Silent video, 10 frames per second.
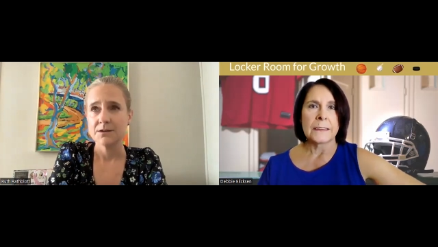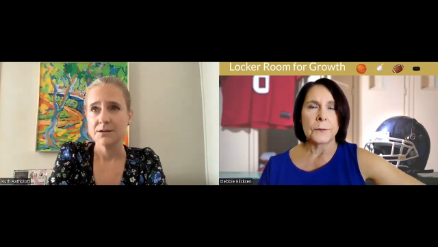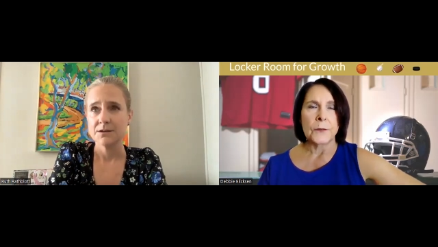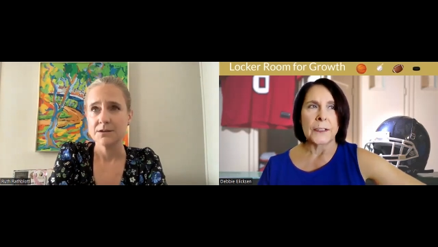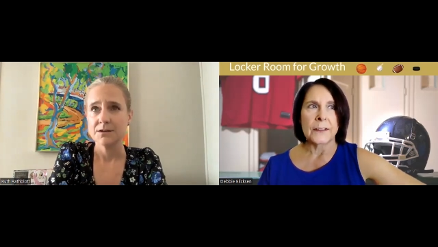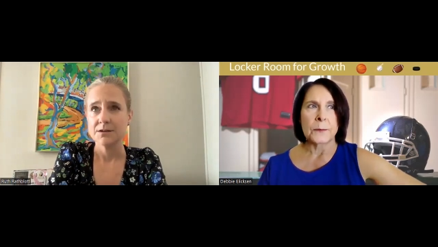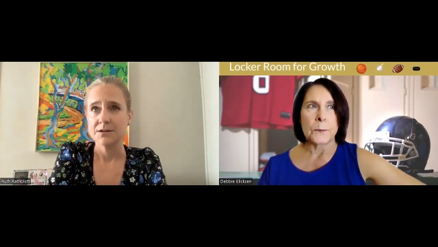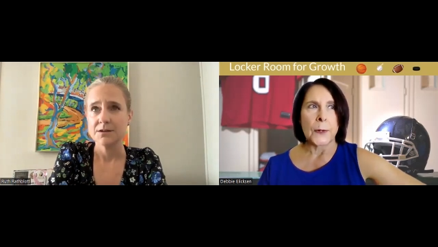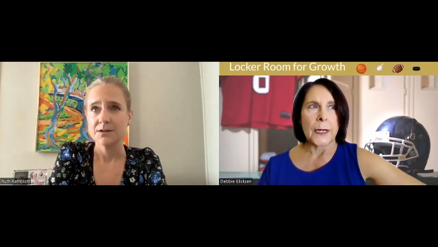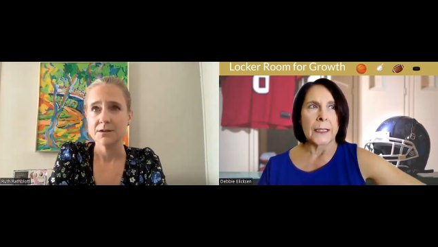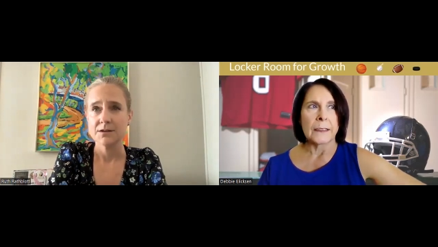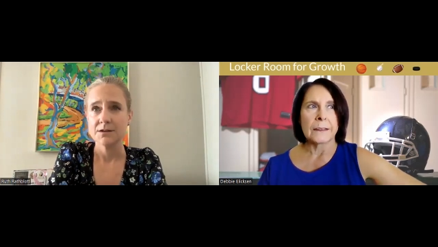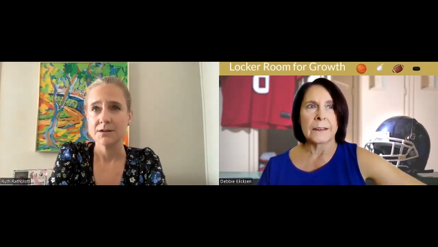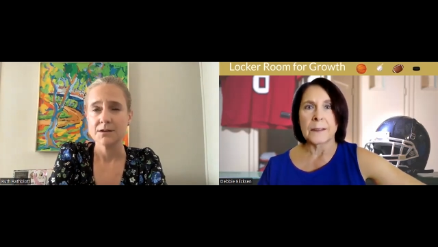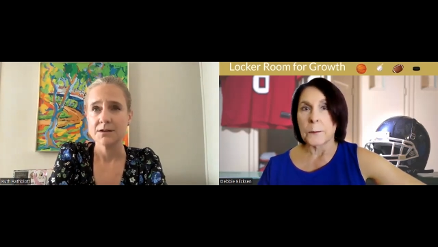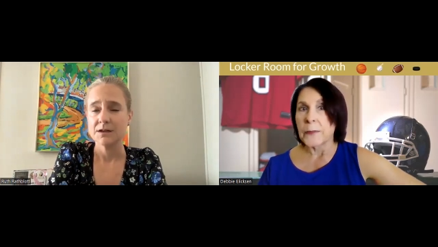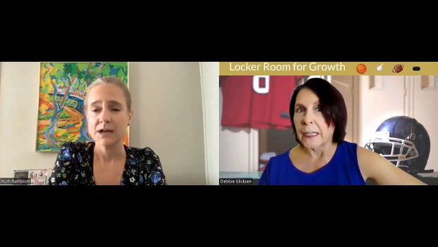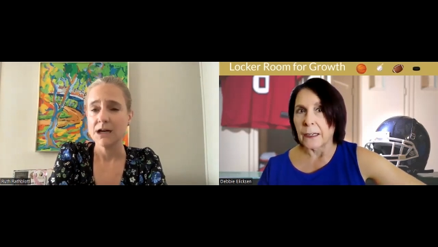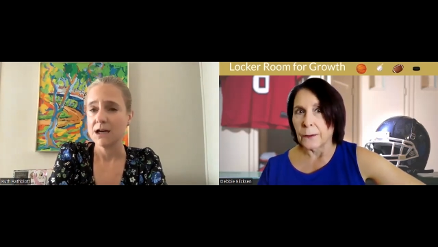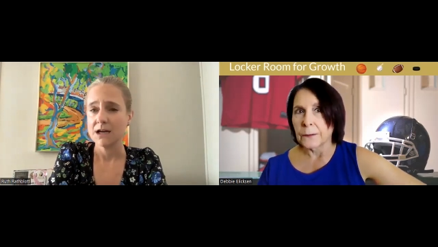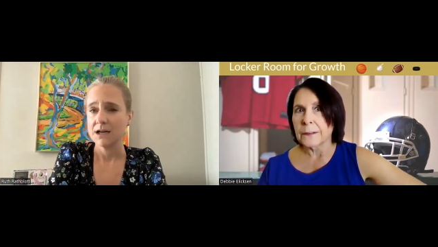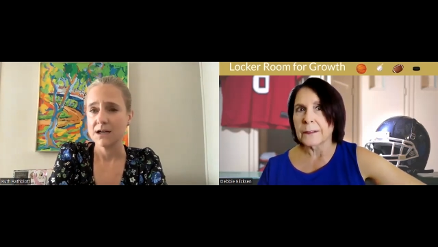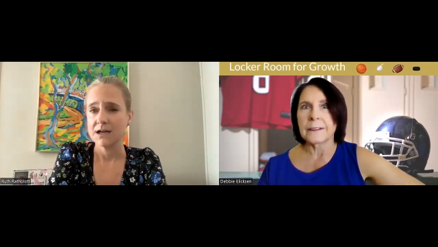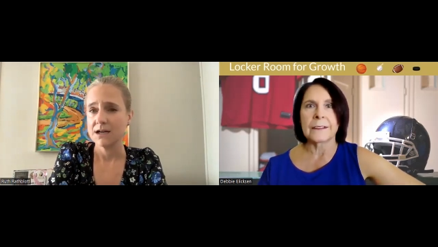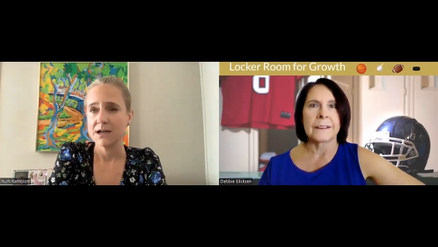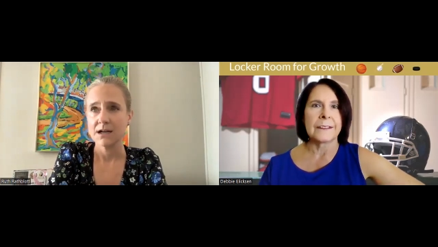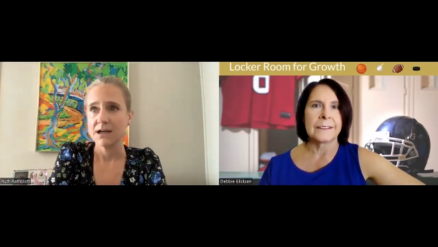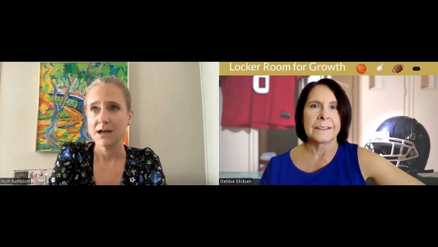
Speaker 1: difference but something else